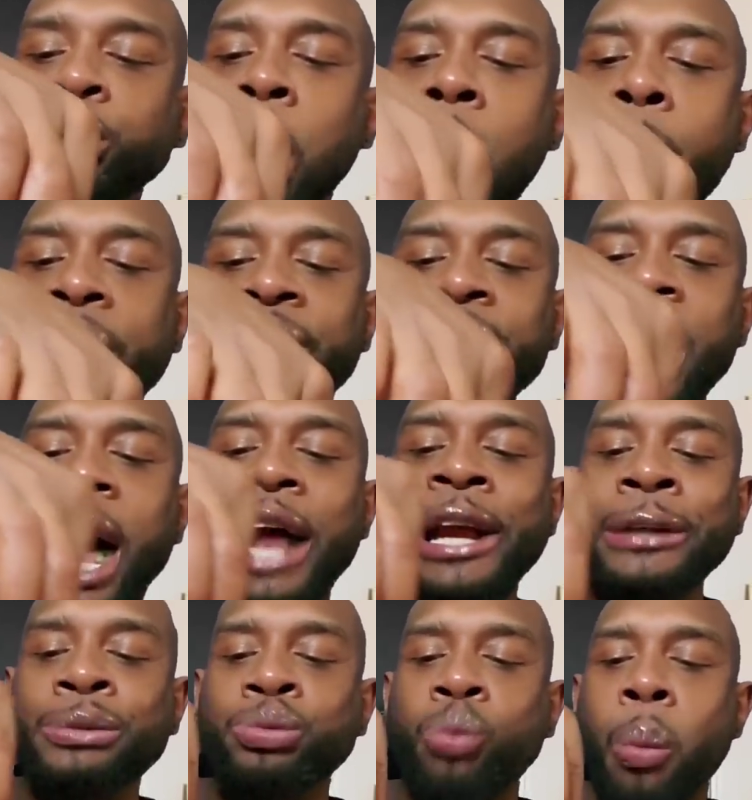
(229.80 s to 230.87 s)
So I went and
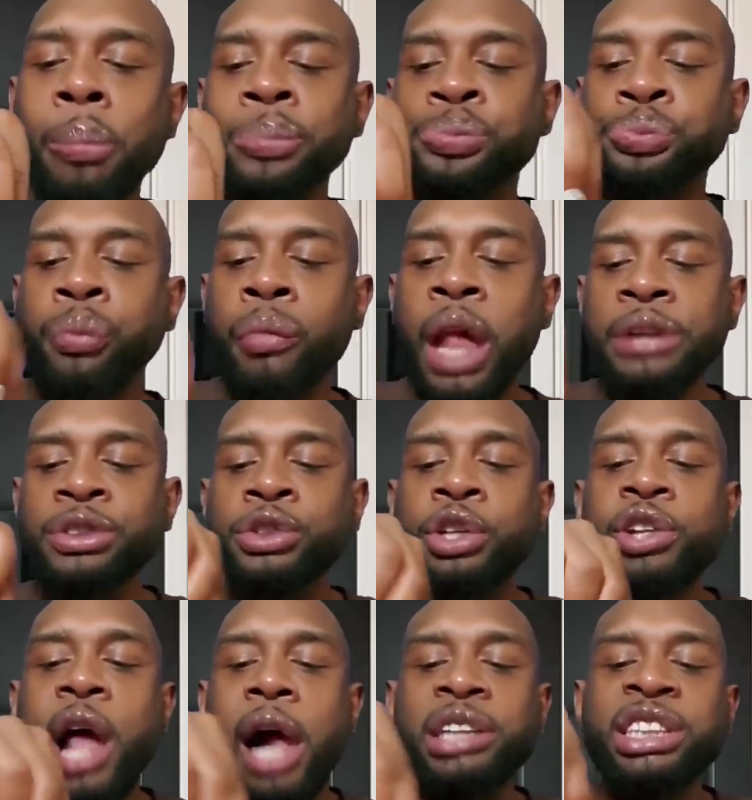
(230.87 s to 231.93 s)
got it.
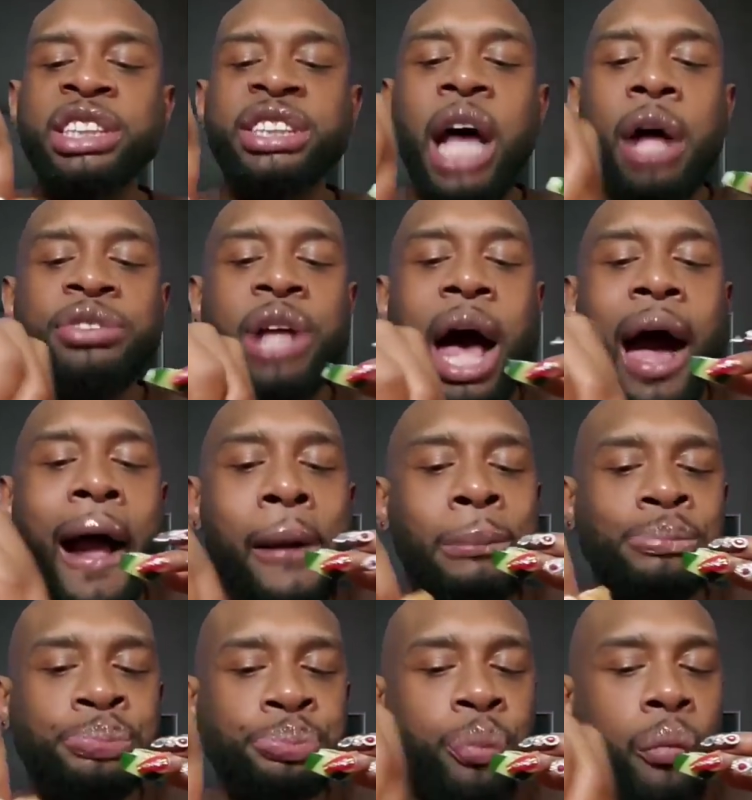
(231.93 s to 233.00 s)
Y'all, your sauce hot.
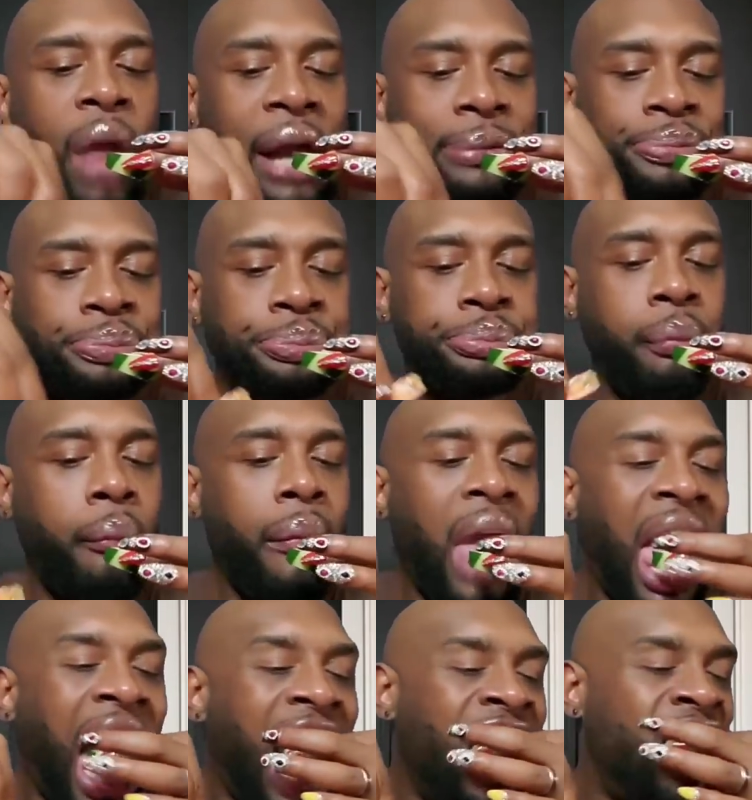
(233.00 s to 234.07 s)

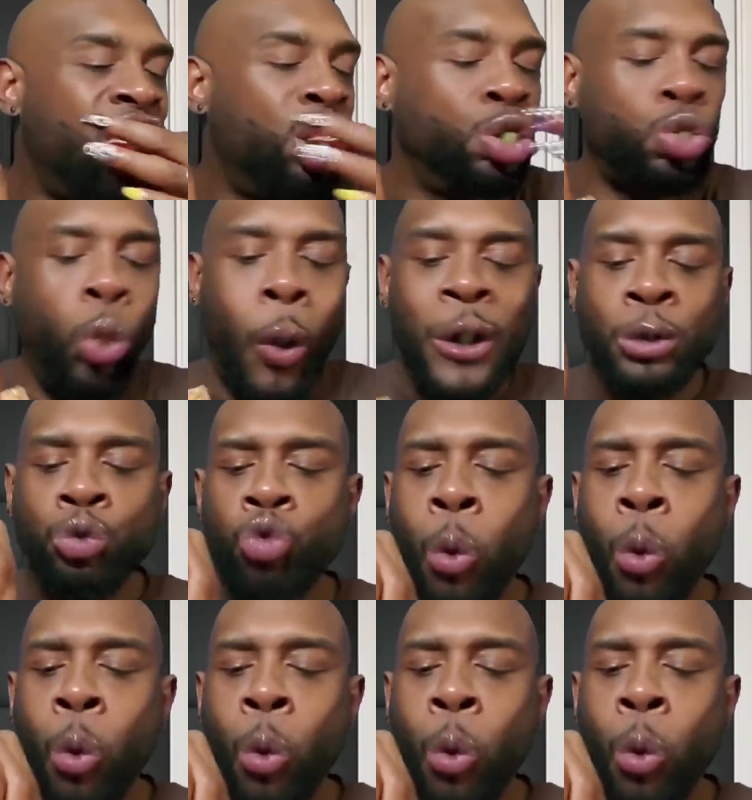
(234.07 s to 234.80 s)
Mmm.